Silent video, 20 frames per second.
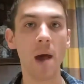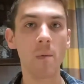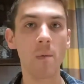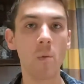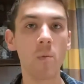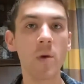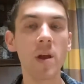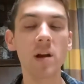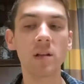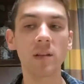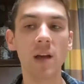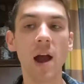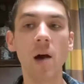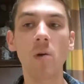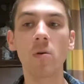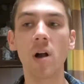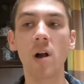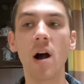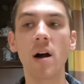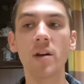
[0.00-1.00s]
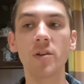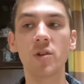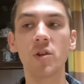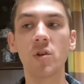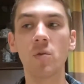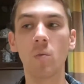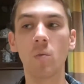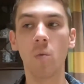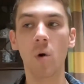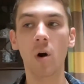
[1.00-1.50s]
And when we allow God
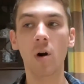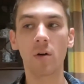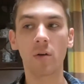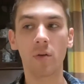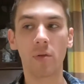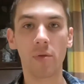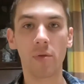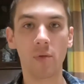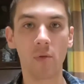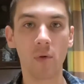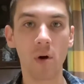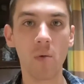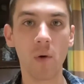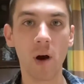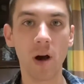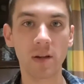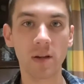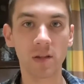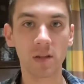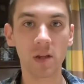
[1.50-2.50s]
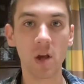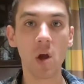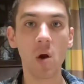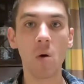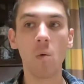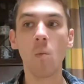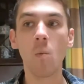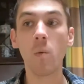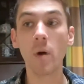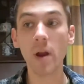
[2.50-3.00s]
to work through us,
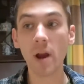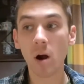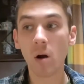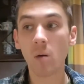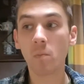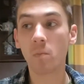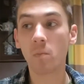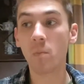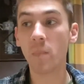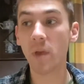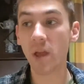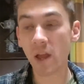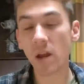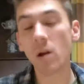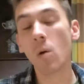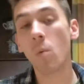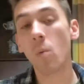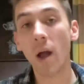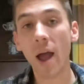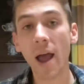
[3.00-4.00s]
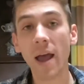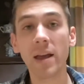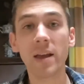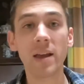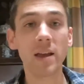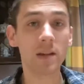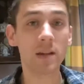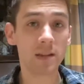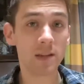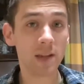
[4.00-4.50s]
we are, in a way,
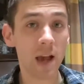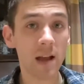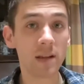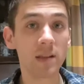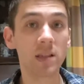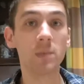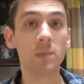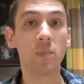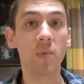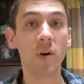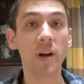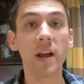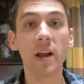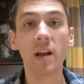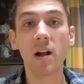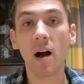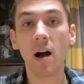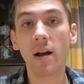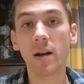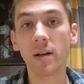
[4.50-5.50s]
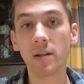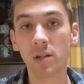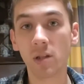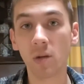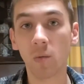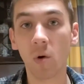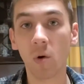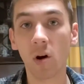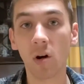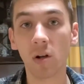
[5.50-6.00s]
in a sense, bringing God into the
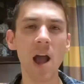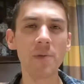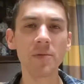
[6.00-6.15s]
world.